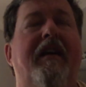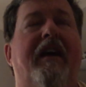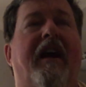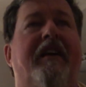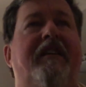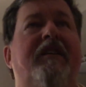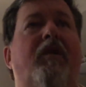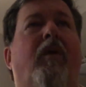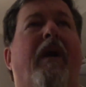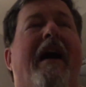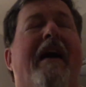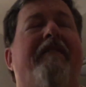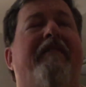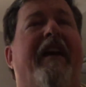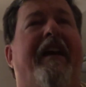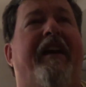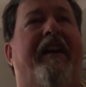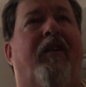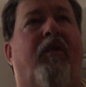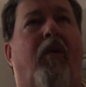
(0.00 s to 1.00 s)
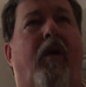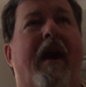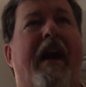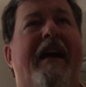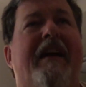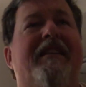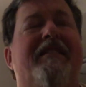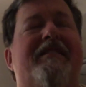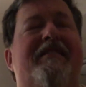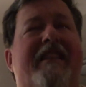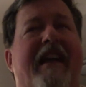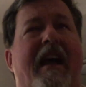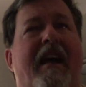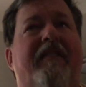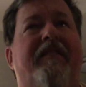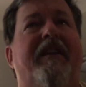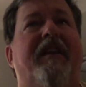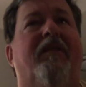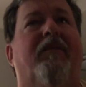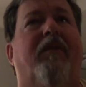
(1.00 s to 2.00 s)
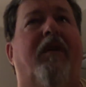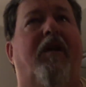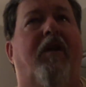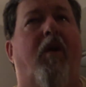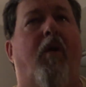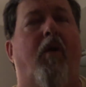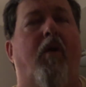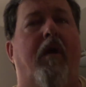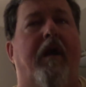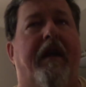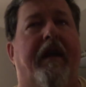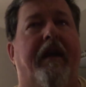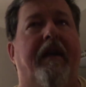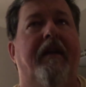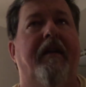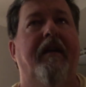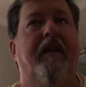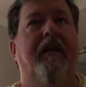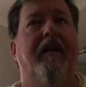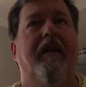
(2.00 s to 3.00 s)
and you will have a great sounding recording.